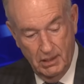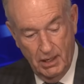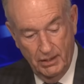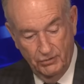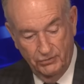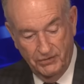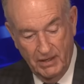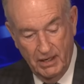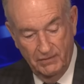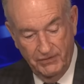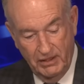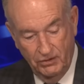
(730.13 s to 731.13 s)
I
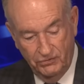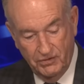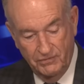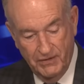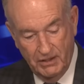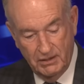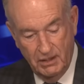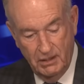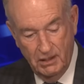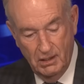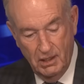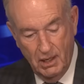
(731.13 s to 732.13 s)
understand if he is
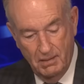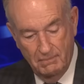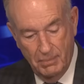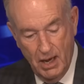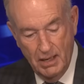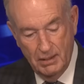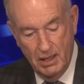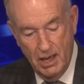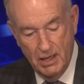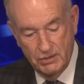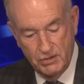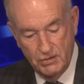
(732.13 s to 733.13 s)
convicted, but
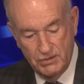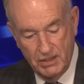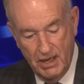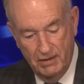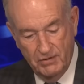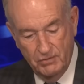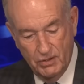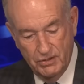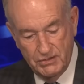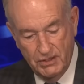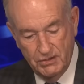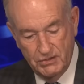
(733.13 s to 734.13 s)
as you say, everyone
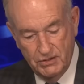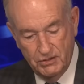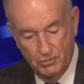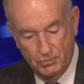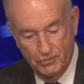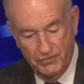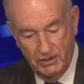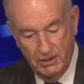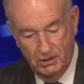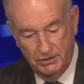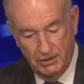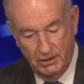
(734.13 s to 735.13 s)
is innocent until proven
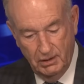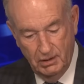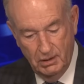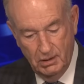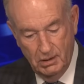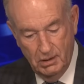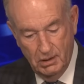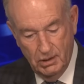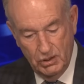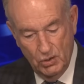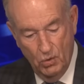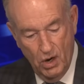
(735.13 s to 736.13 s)
guilty.
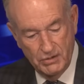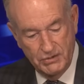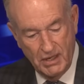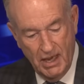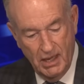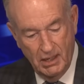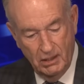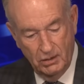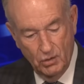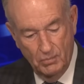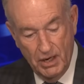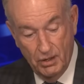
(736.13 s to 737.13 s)
You are saying
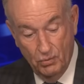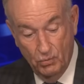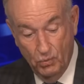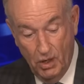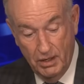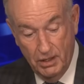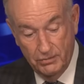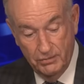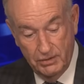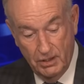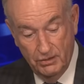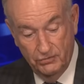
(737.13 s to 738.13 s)
no matter what Hunter
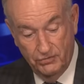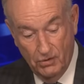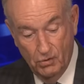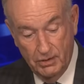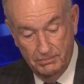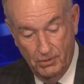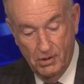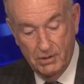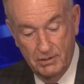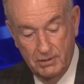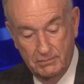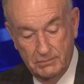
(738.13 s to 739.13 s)
does, Joe can
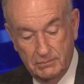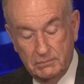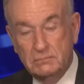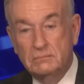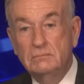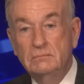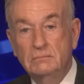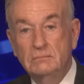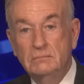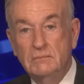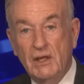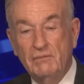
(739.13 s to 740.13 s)
pardon him,
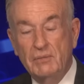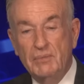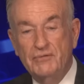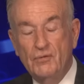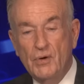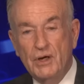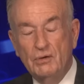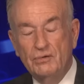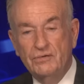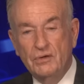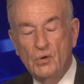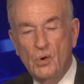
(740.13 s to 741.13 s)
even before he
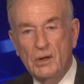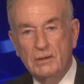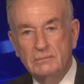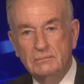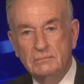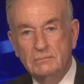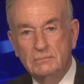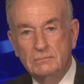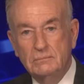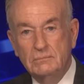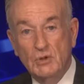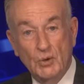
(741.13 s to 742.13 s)
goes to court.
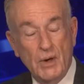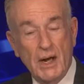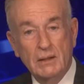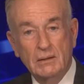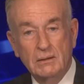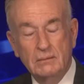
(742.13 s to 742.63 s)
Correct.